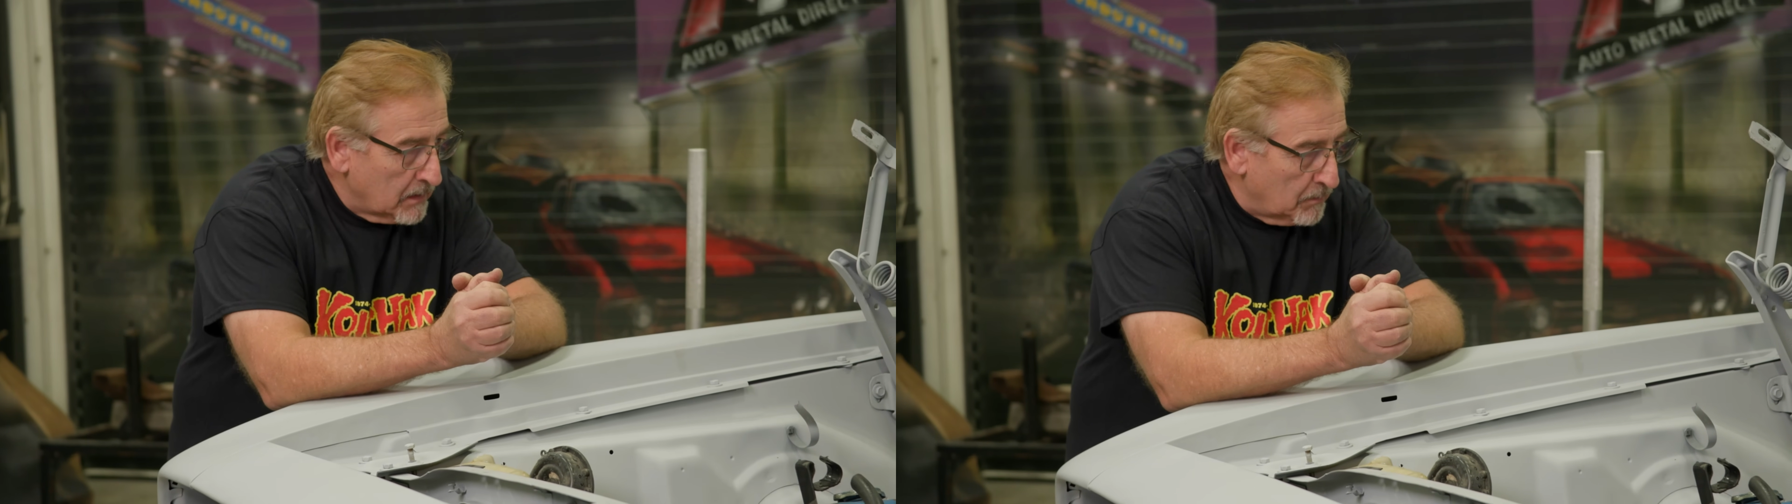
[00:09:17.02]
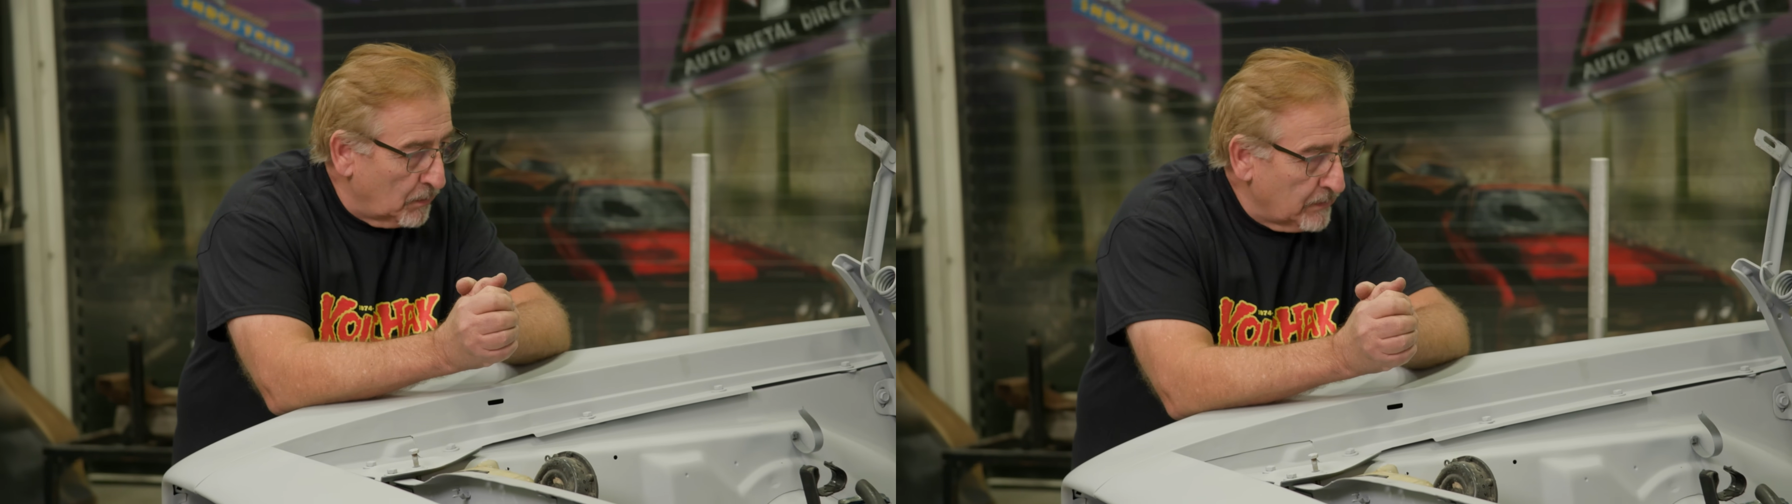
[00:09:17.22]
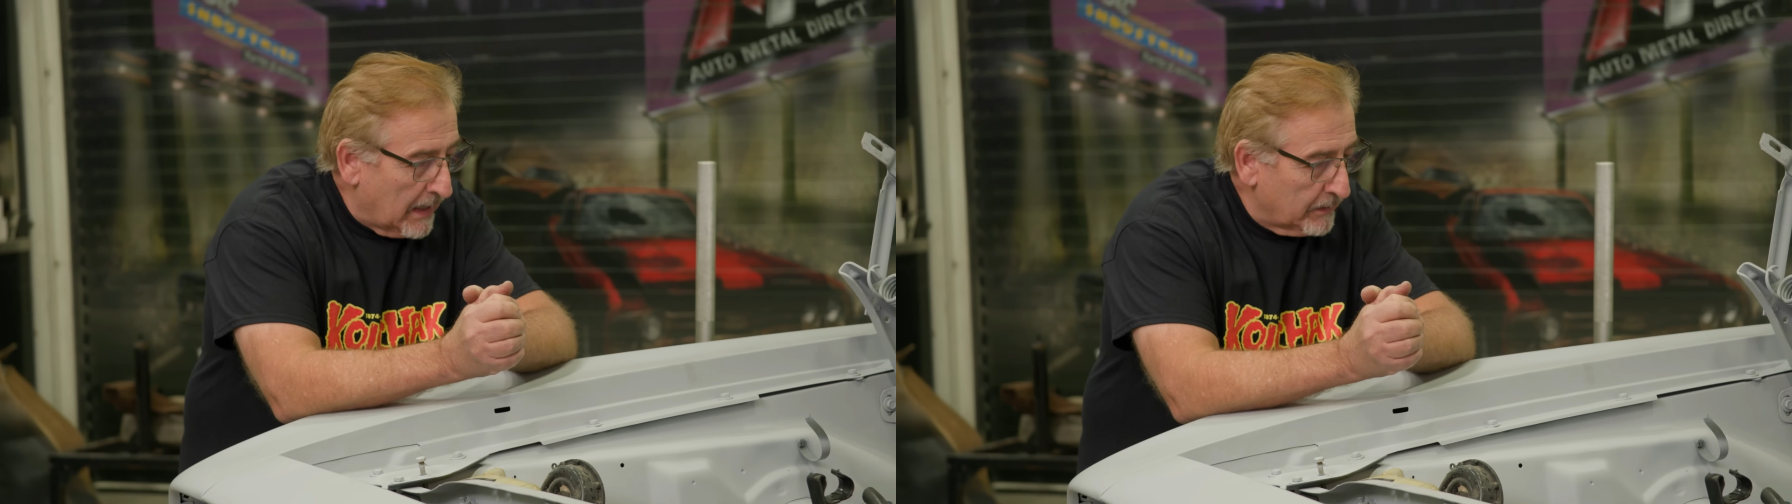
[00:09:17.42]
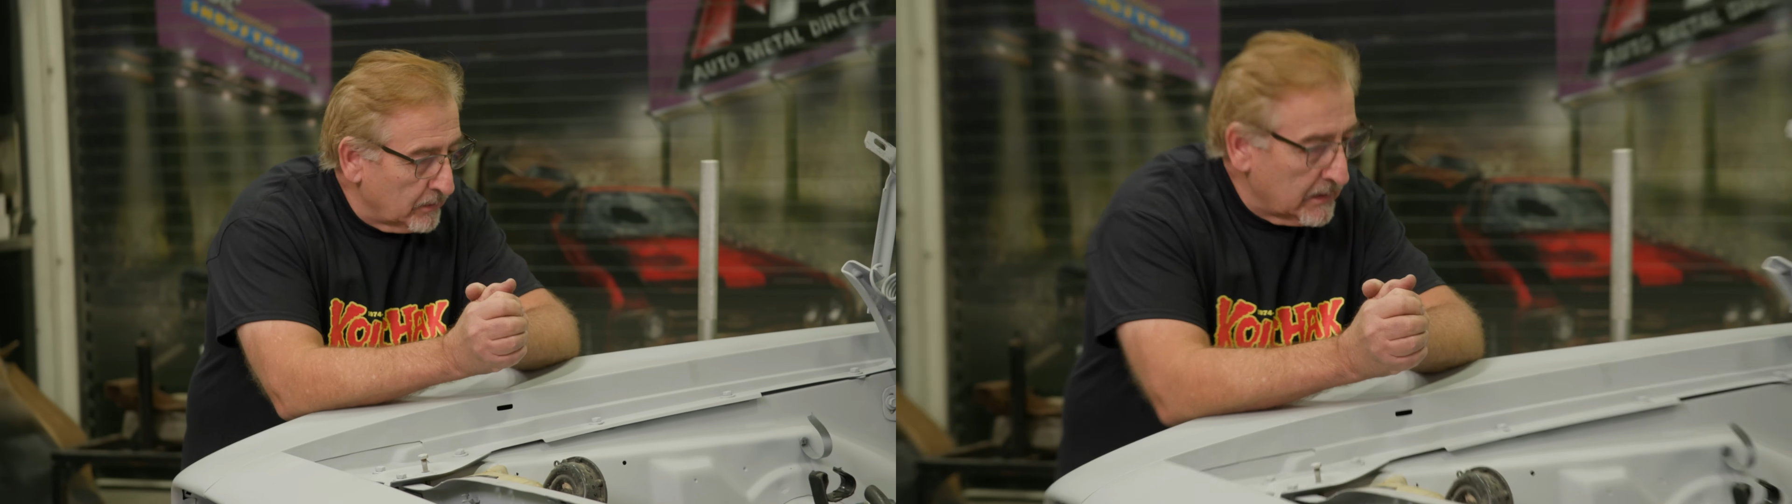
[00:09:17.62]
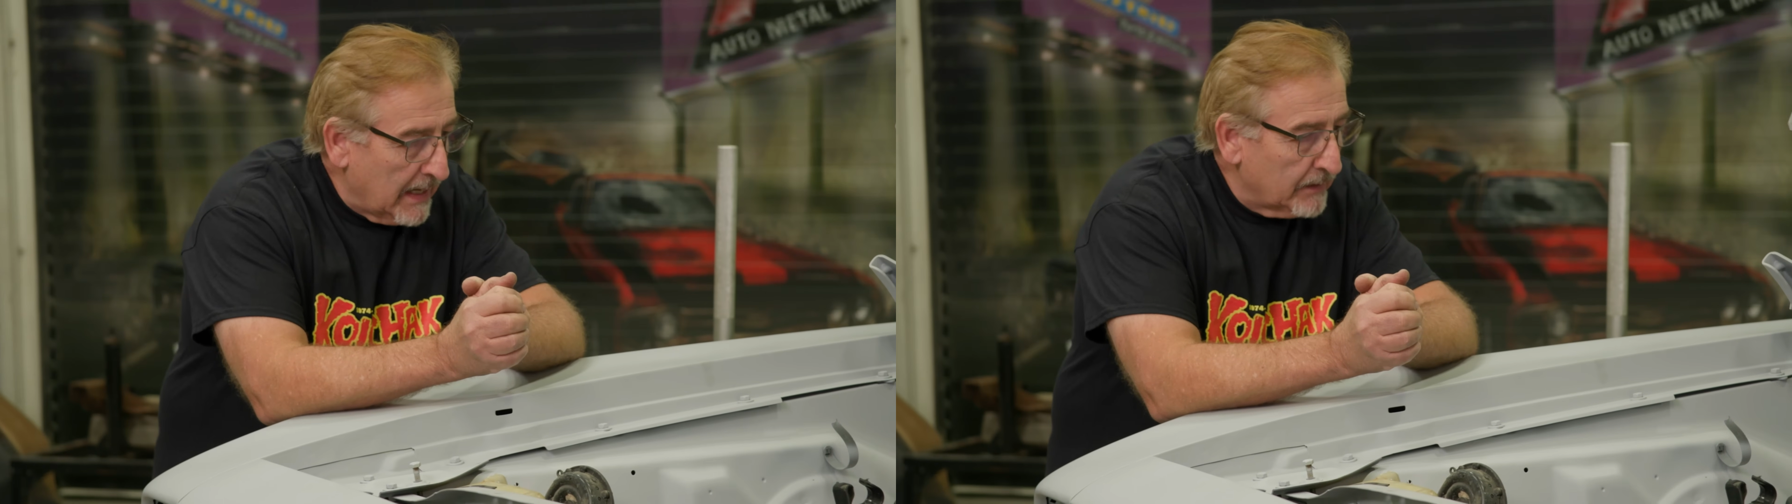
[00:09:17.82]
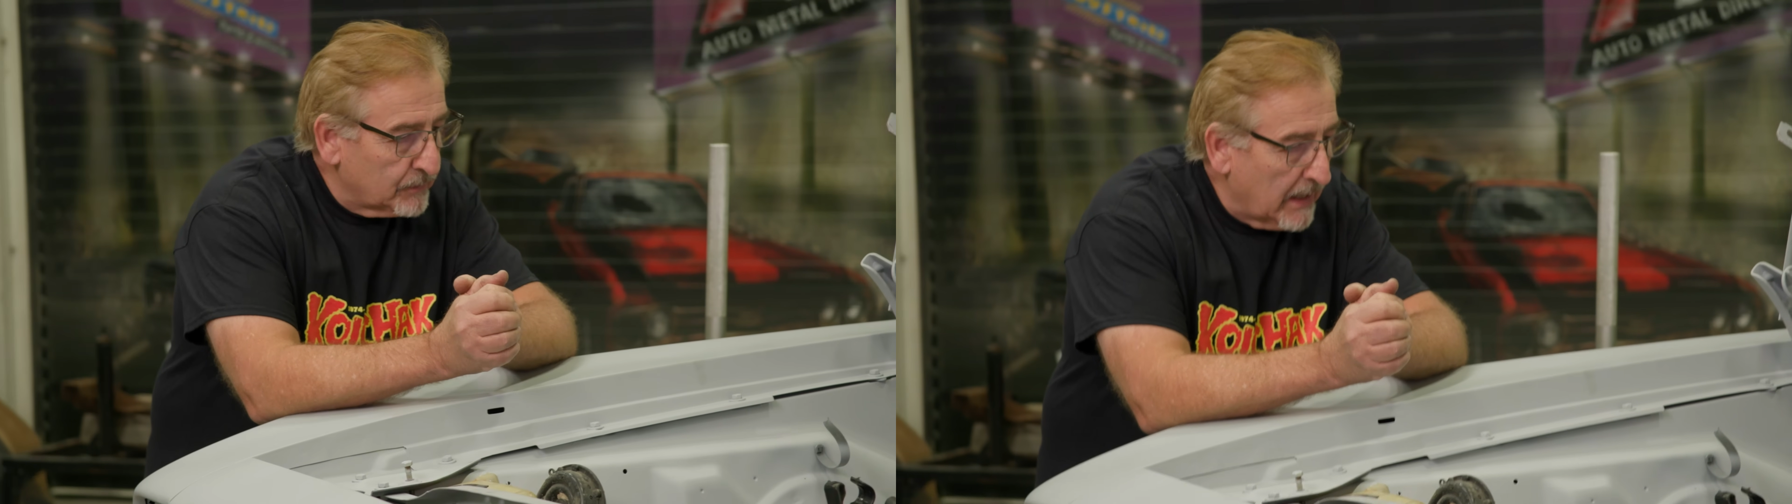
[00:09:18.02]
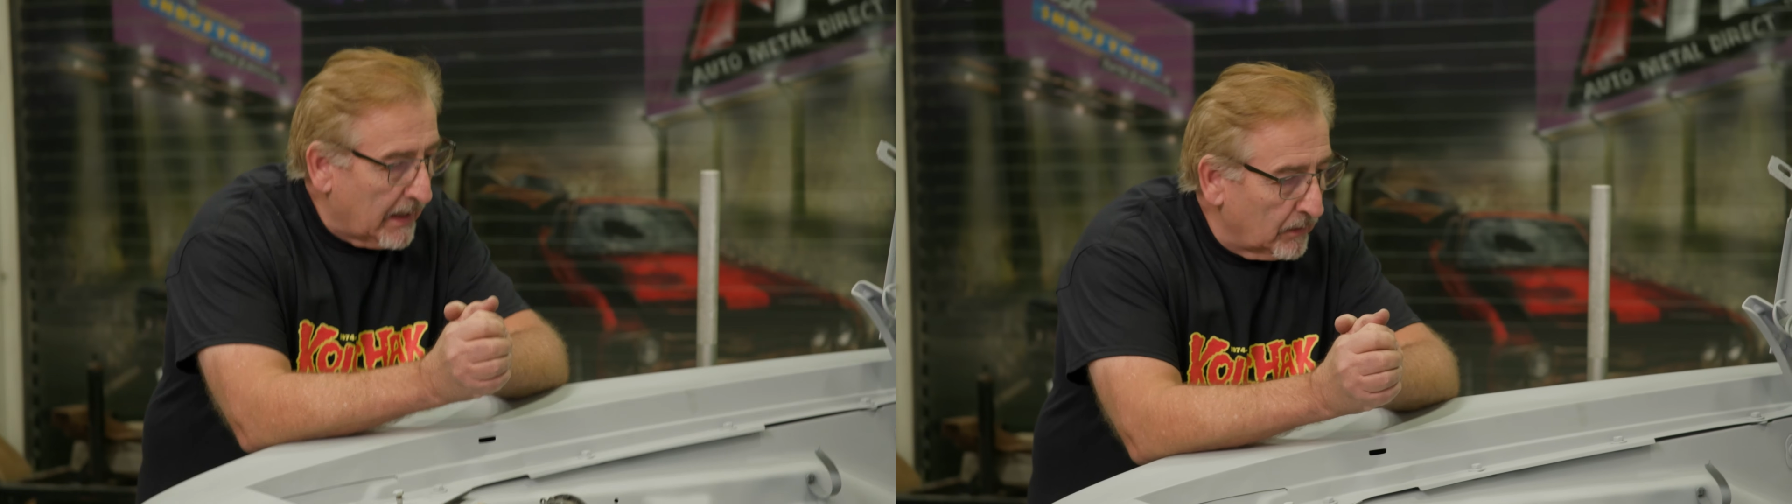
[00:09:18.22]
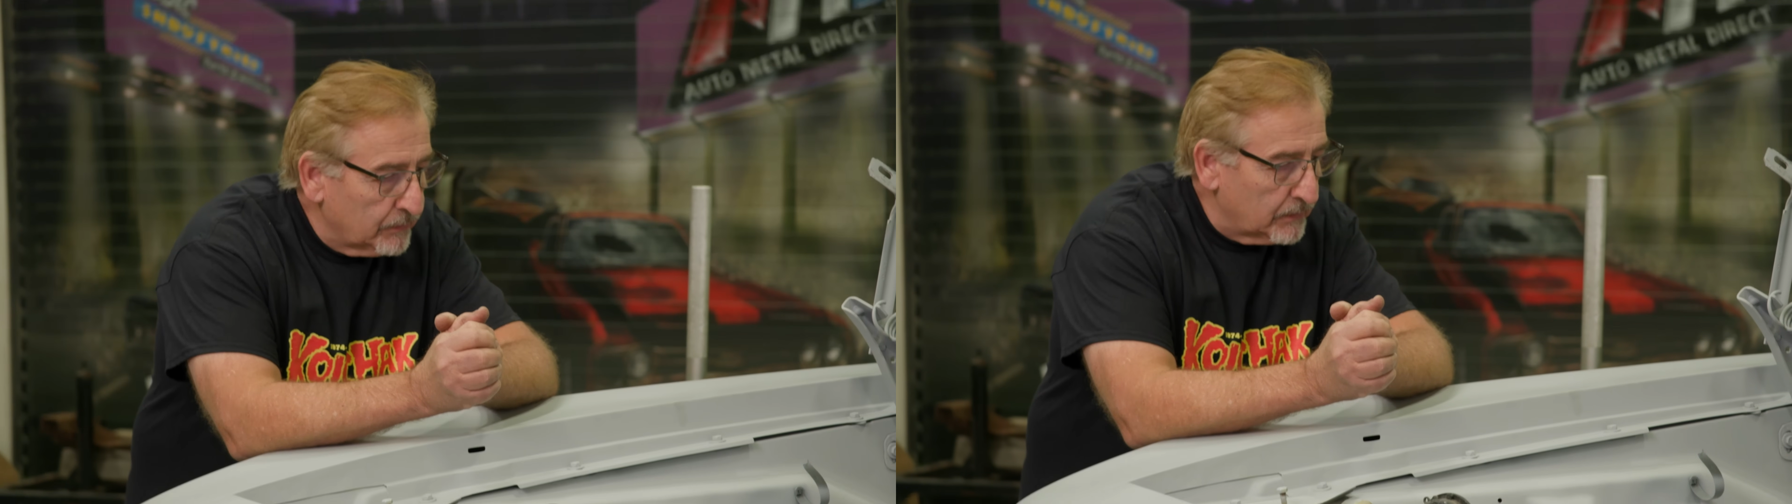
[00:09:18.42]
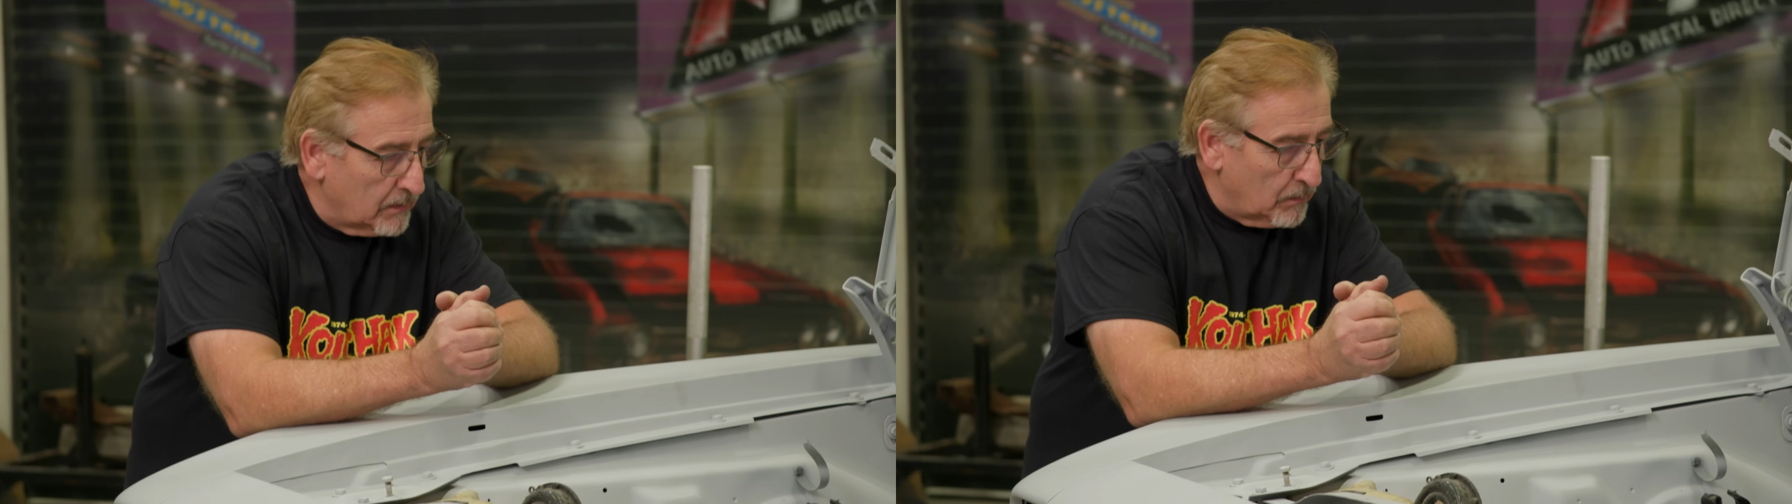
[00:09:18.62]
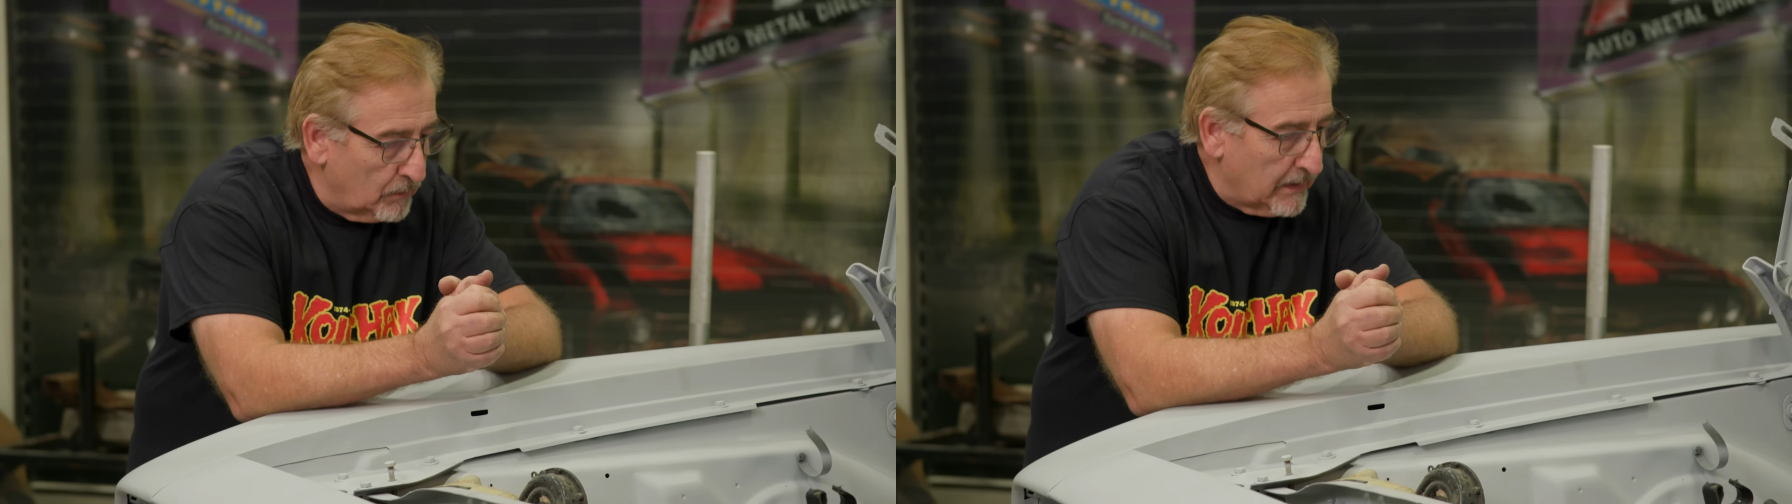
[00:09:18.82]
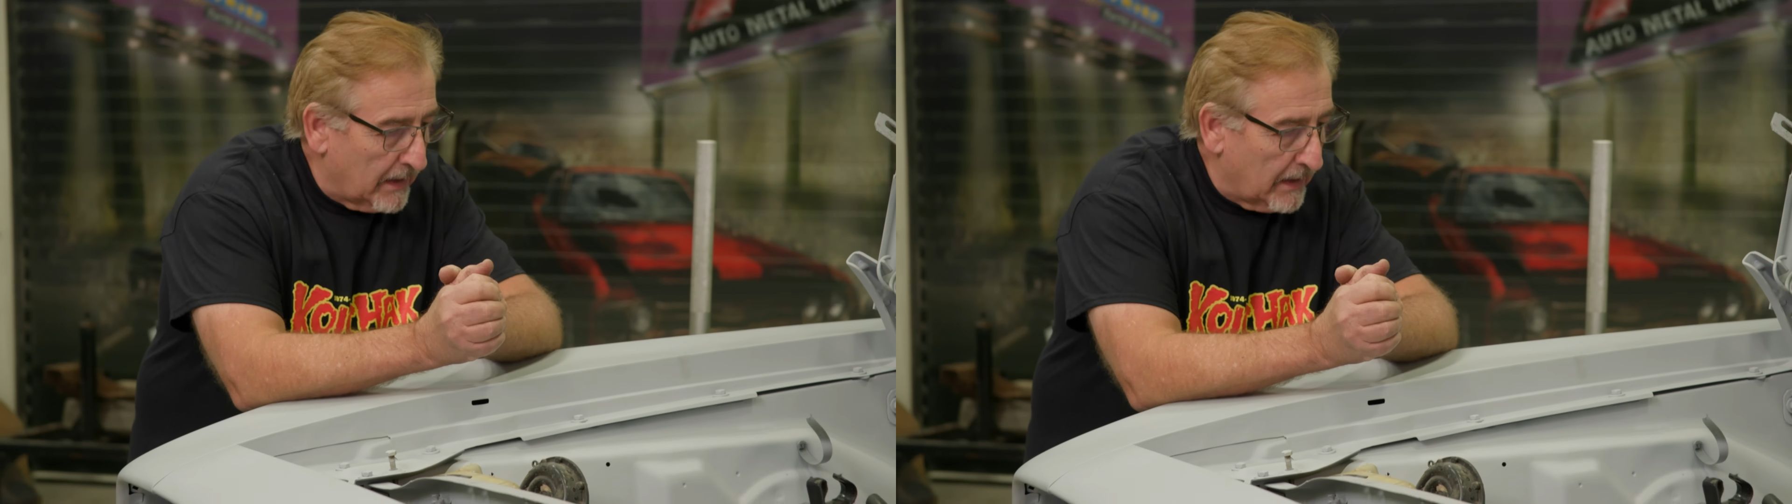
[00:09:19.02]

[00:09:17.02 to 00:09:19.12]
You moved out of your dad's house and you moved